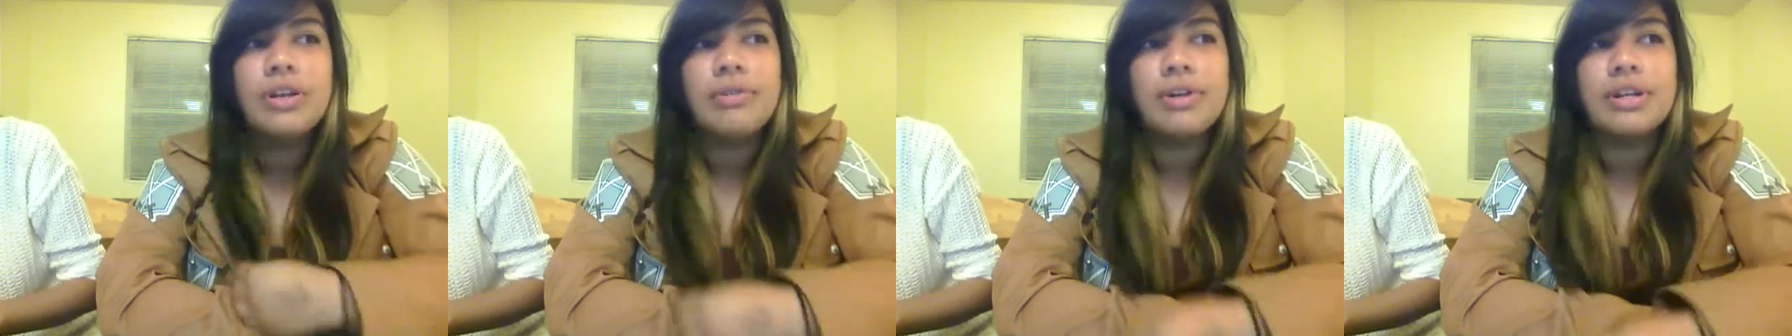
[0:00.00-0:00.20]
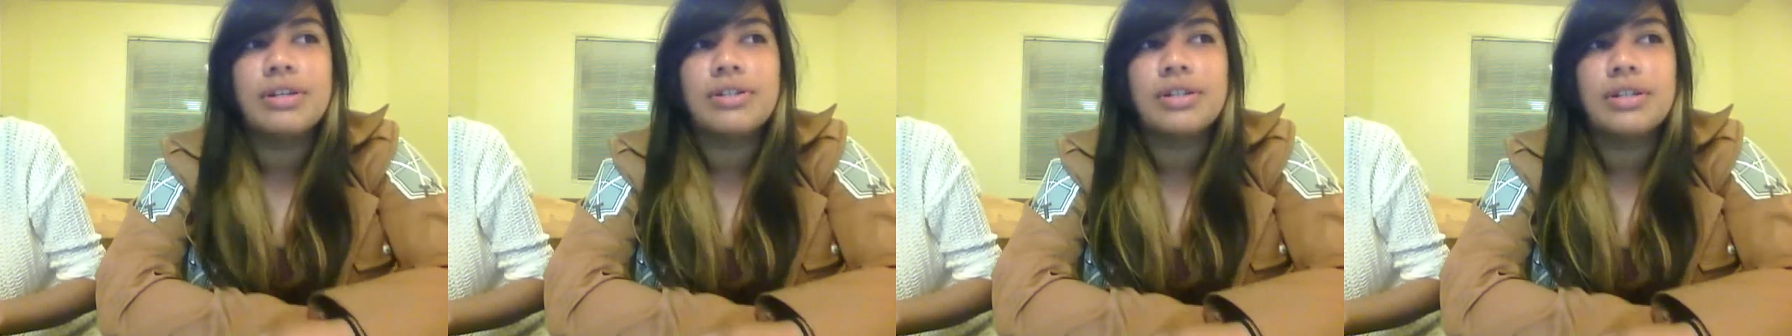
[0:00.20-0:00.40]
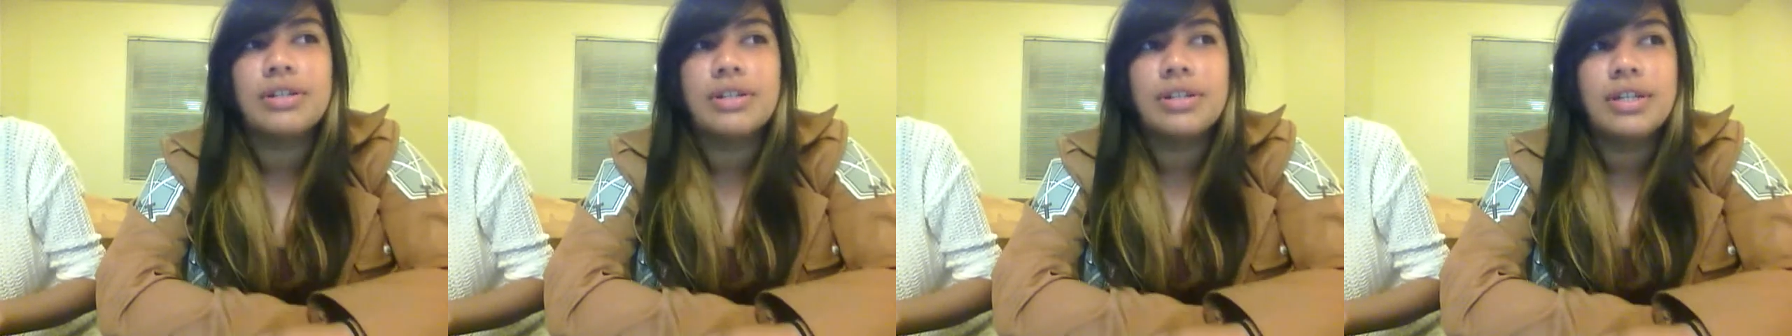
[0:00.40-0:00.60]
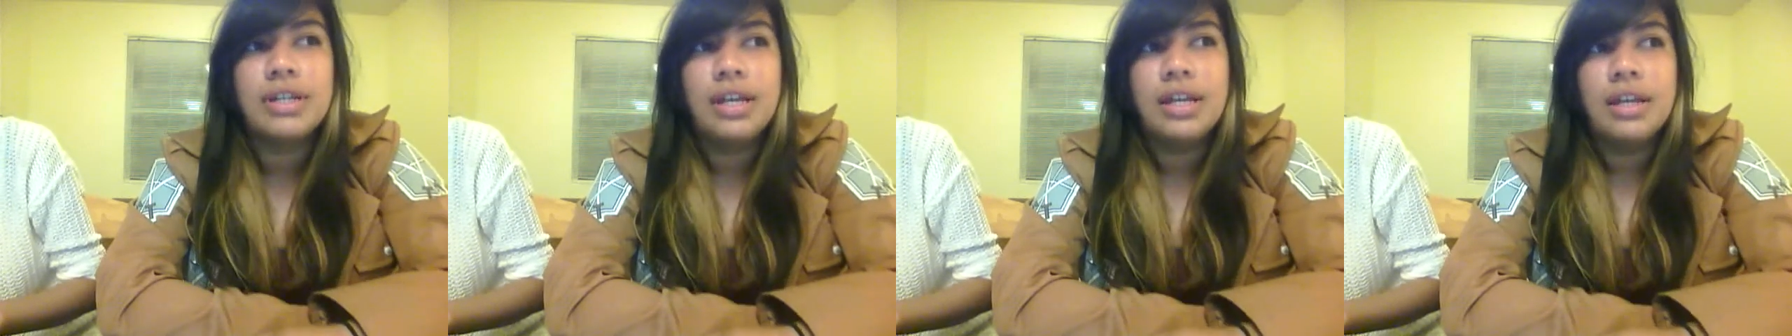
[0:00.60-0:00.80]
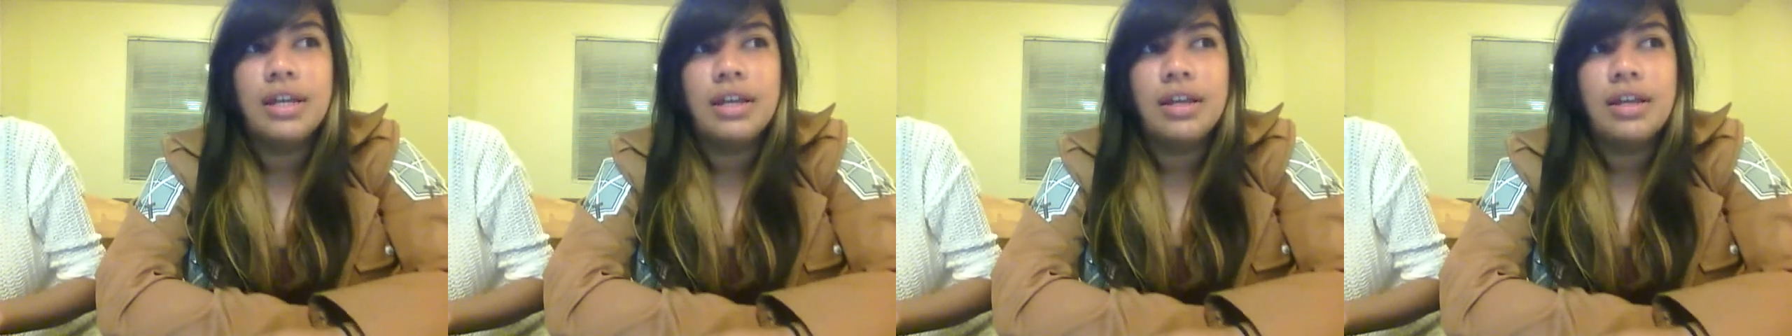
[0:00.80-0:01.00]
questions.
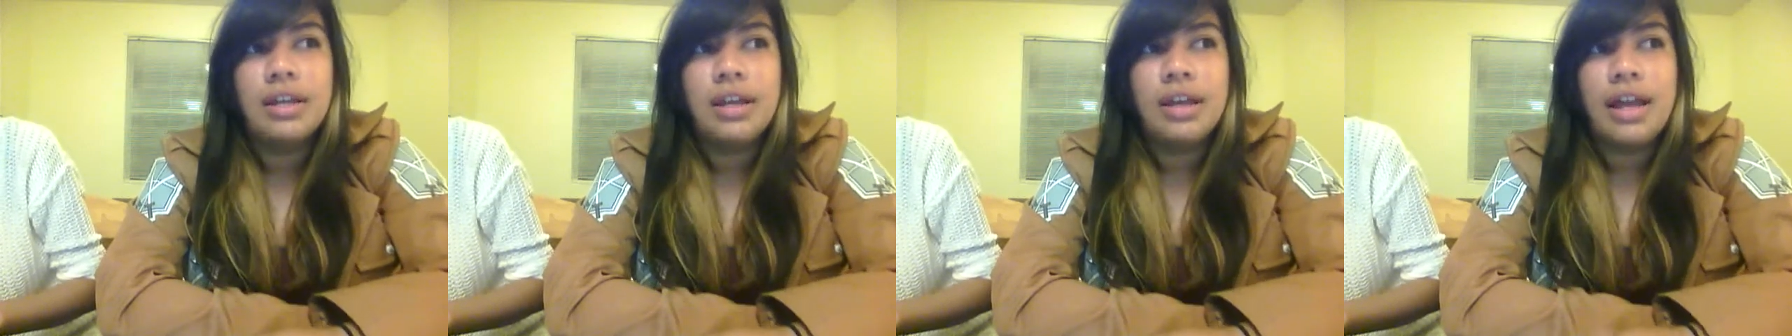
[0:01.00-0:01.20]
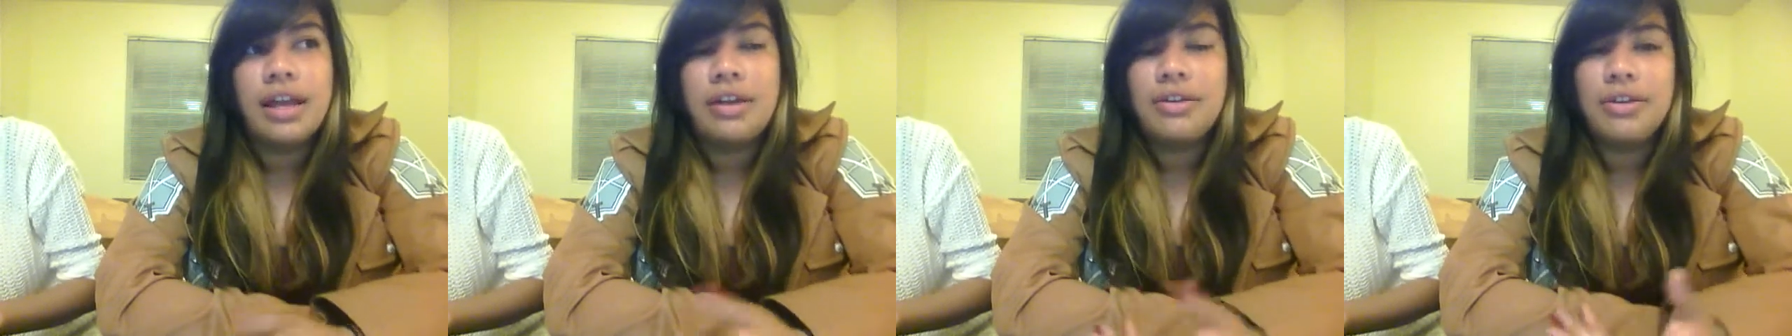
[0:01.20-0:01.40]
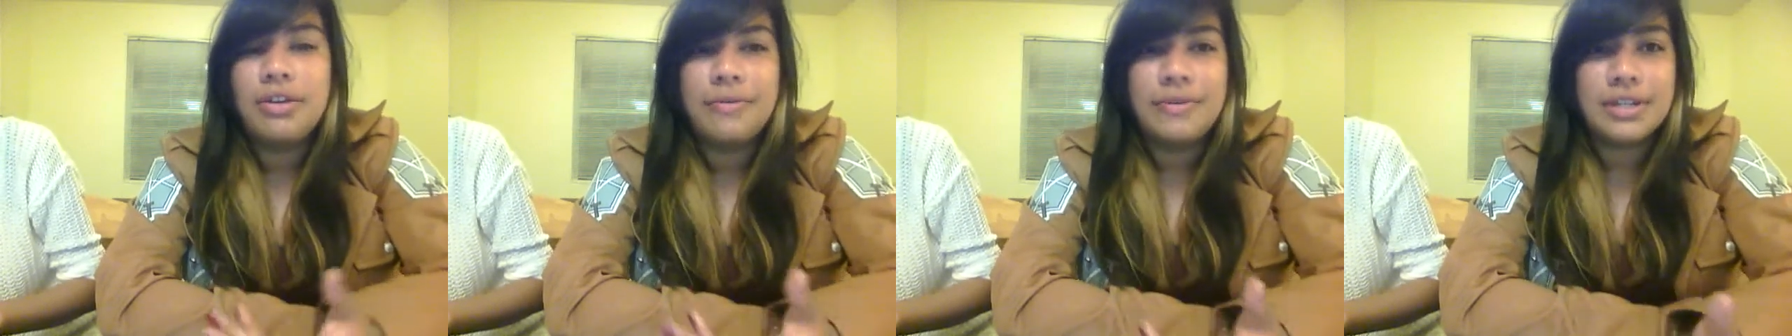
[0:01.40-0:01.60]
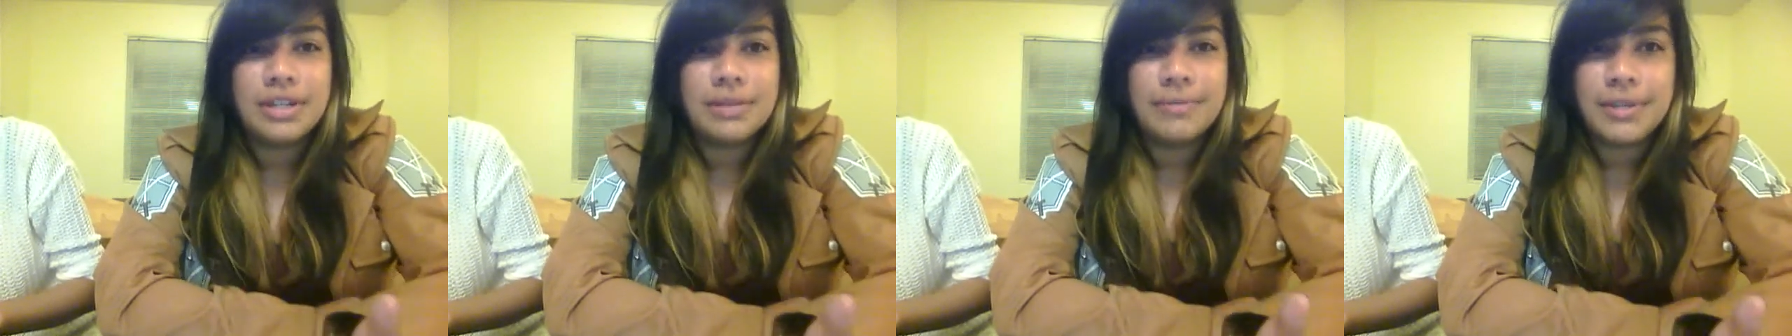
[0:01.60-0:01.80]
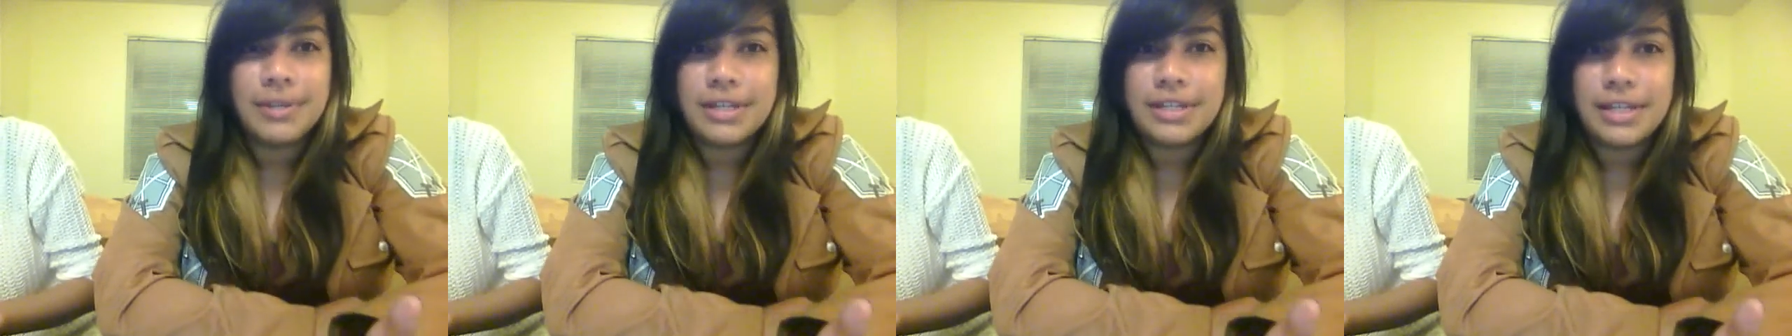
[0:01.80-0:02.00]
I don't know if it's
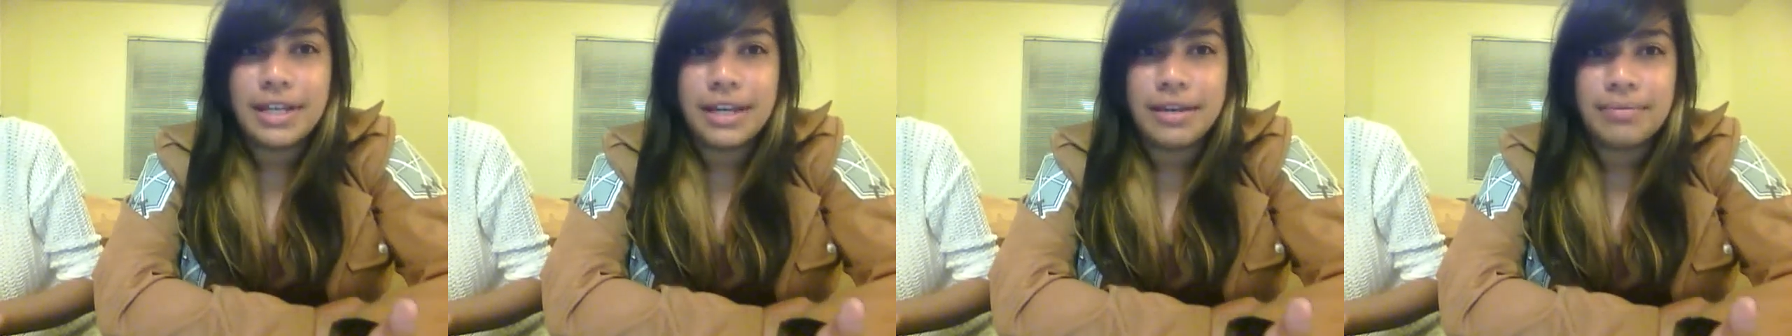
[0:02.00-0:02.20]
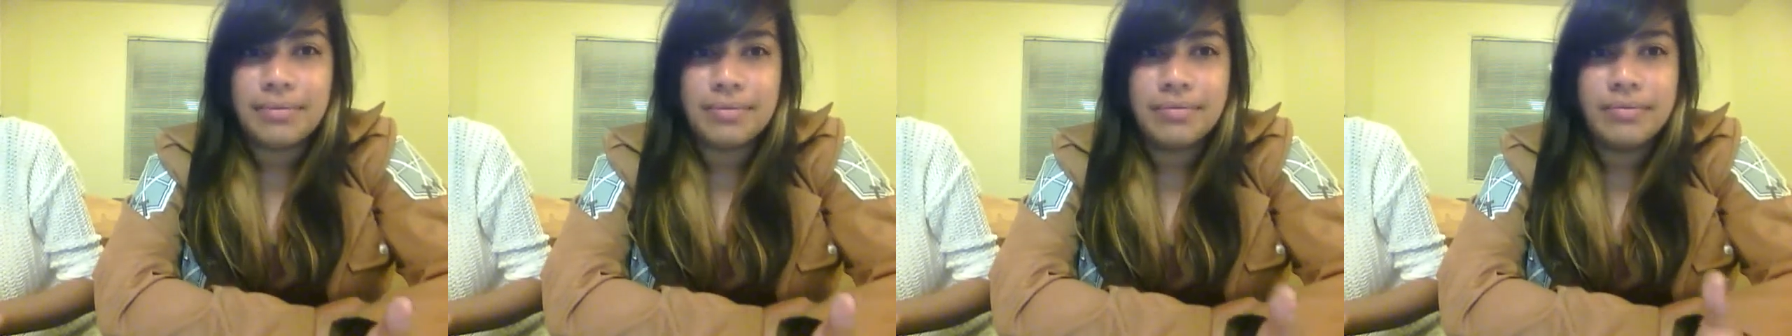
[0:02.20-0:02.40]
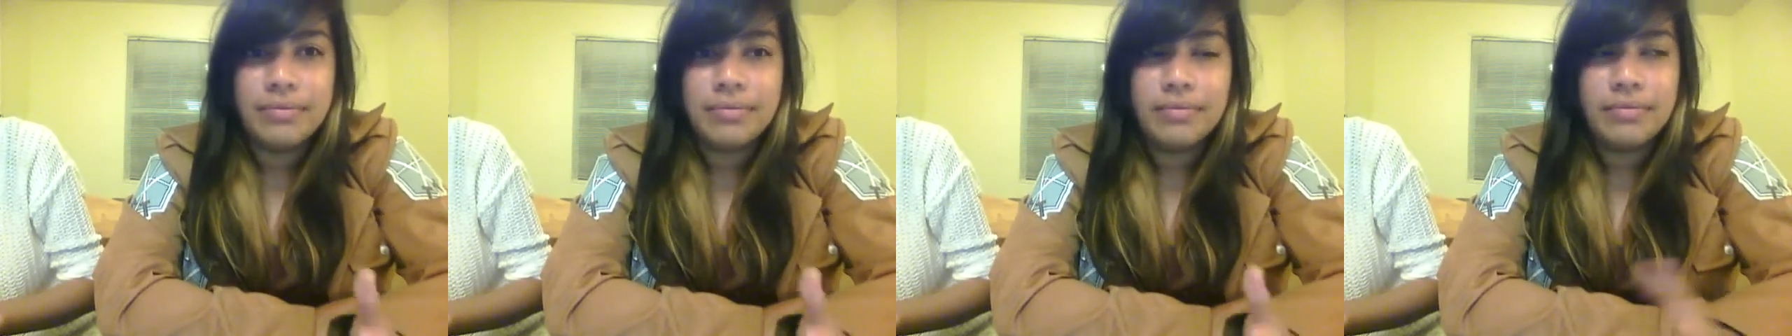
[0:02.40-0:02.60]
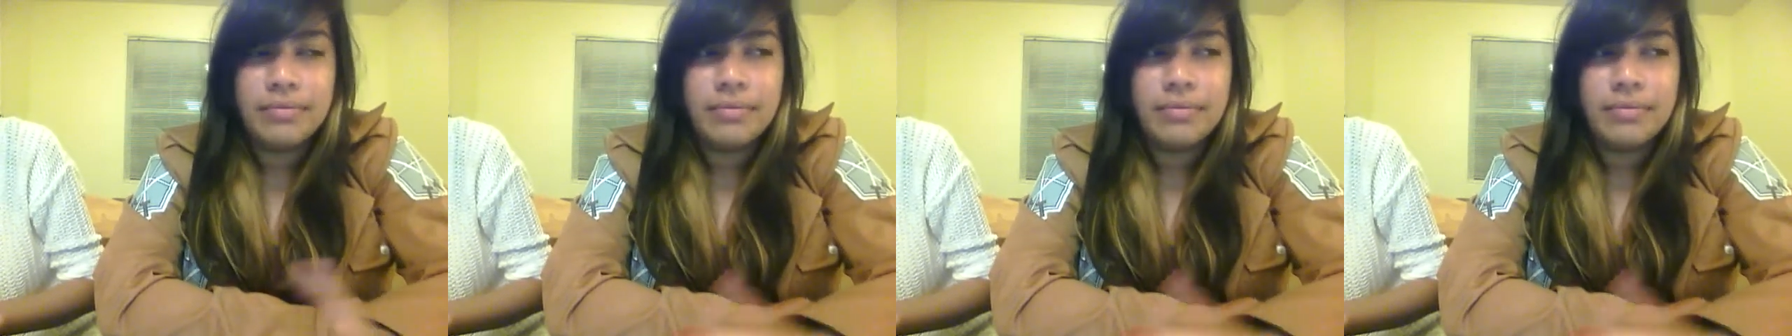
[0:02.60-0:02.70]
going to be the same.